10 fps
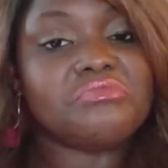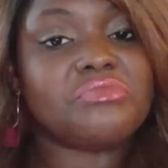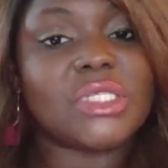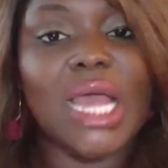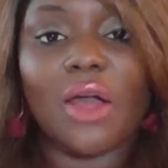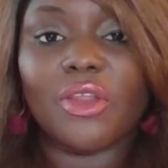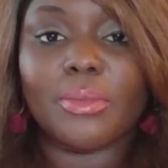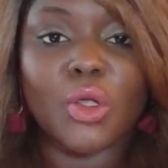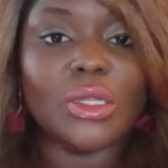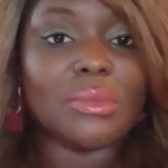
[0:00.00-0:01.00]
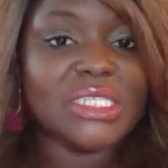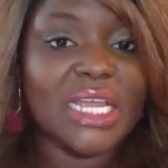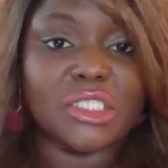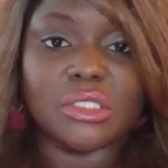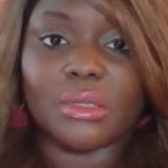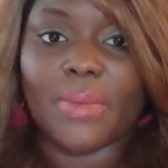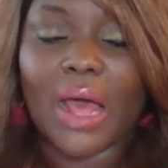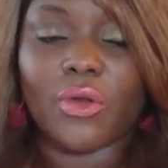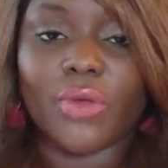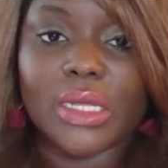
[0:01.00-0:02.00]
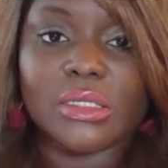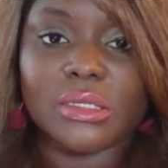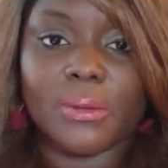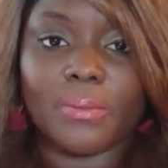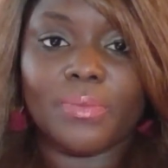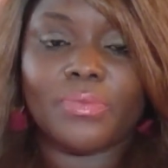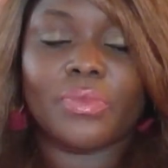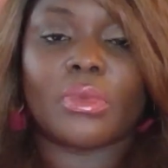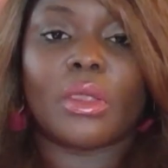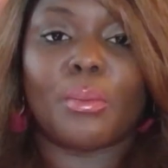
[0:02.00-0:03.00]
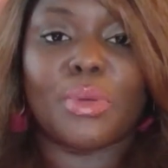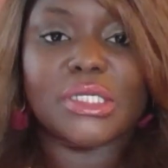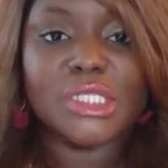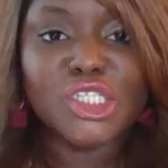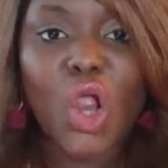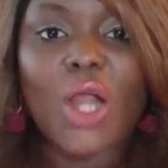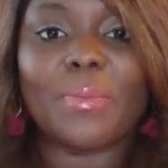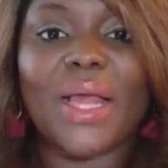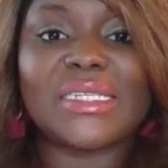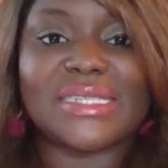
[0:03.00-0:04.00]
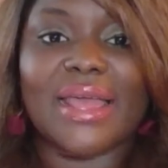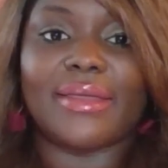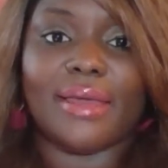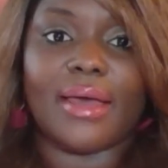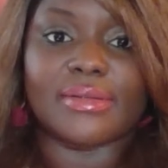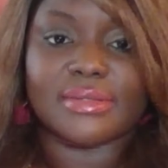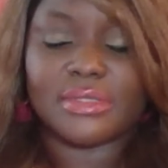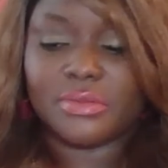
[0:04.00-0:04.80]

tell them your limitations and boundaries, but start by saying yes.